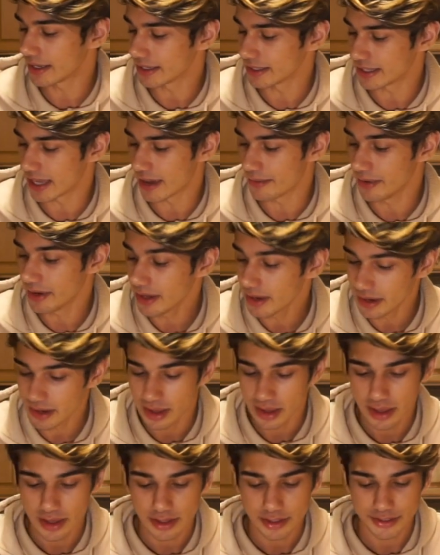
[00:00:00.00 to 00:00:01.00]
examine it.
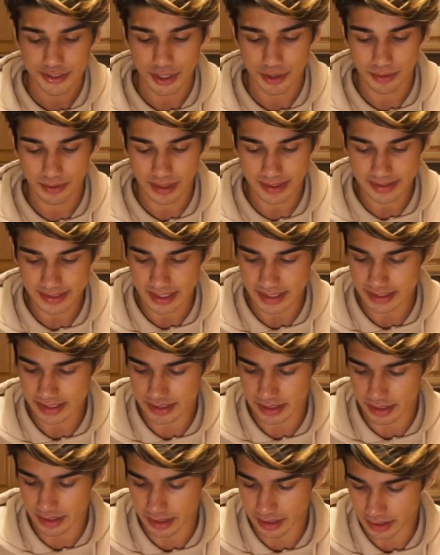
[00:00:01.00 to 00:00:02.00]
So let's get
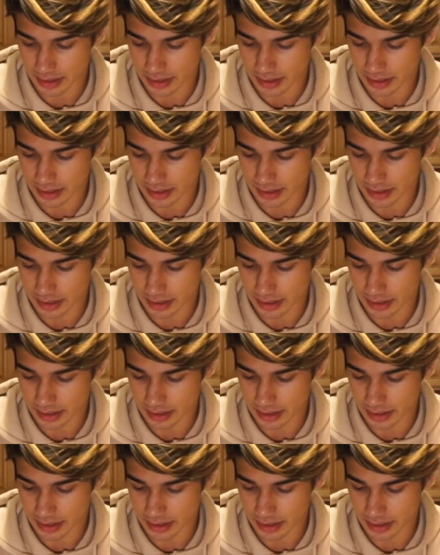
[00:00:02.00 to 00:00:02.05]
started.